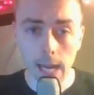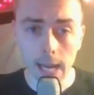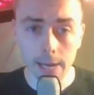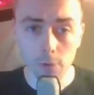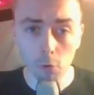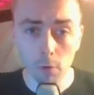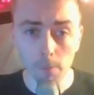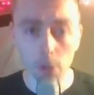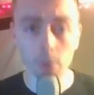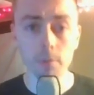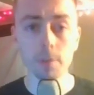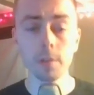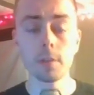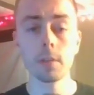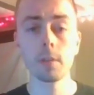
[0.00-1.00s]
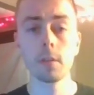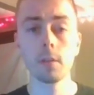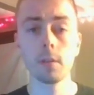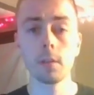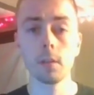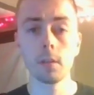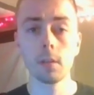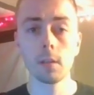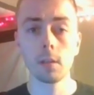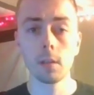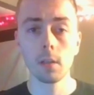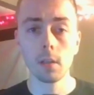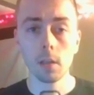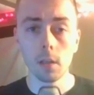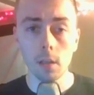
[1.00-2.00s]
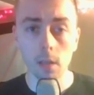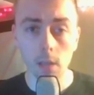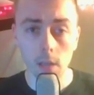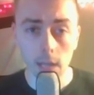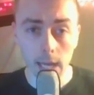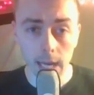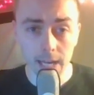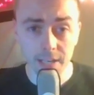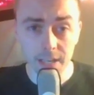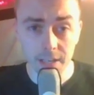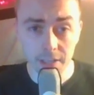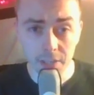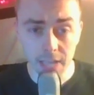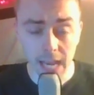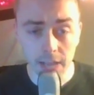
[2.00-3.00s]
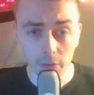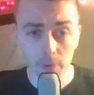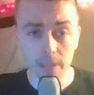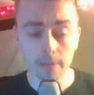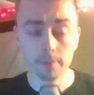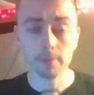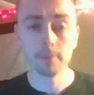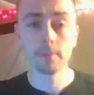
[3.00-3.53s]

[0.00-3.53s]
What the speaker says: and hormones and his salary.